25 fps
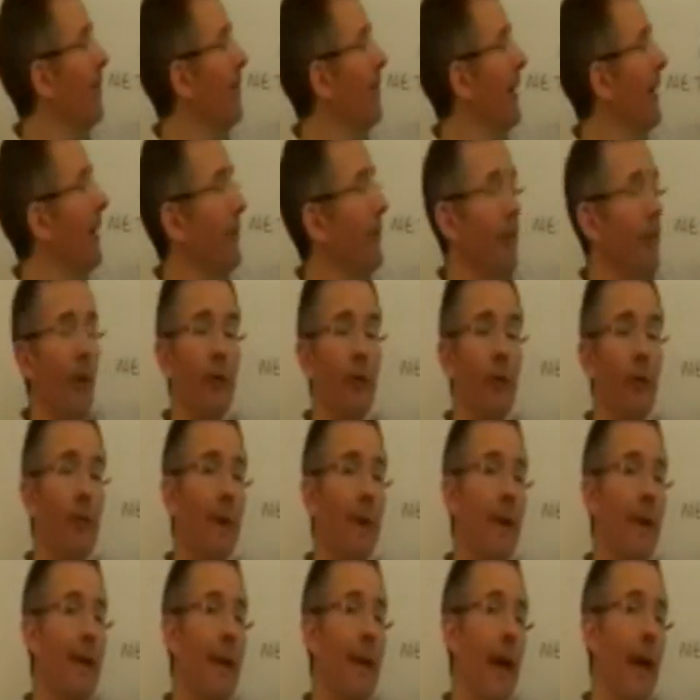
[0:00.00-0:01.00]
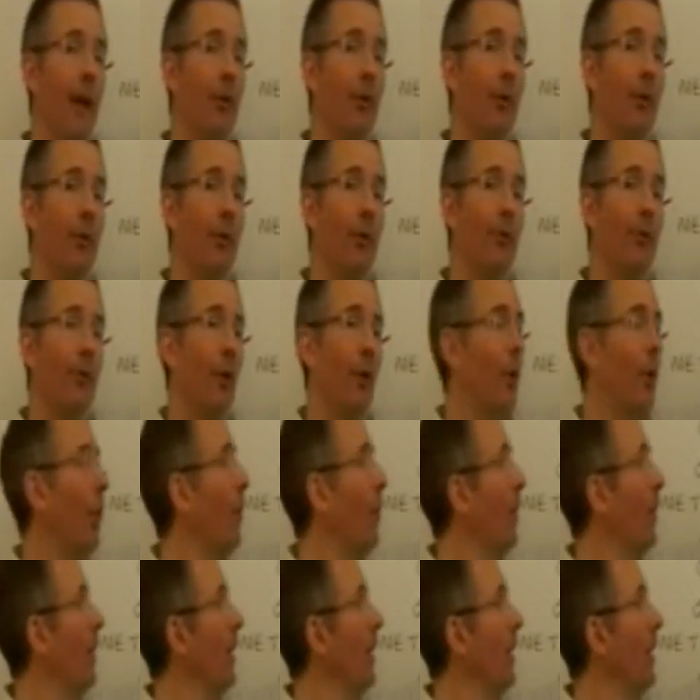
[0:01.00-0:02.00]
Fixed doesn't mean nailed to the
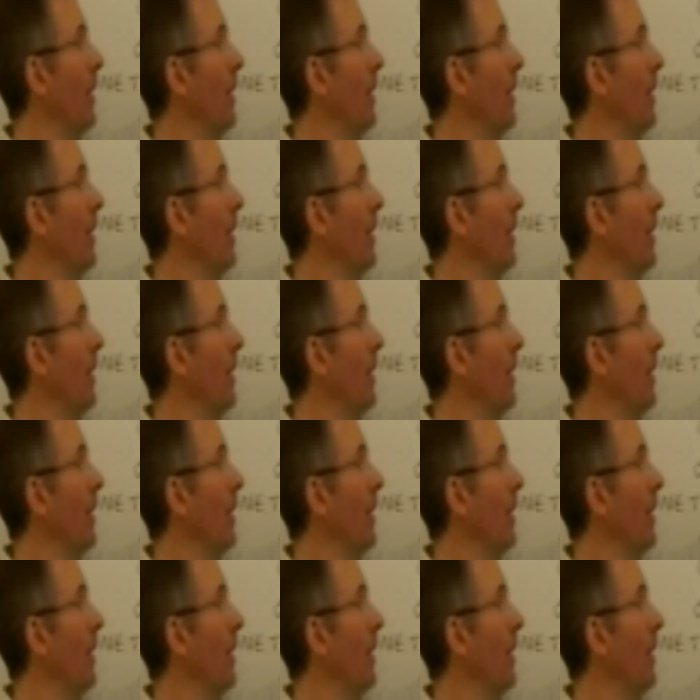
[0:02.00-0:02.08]
floor.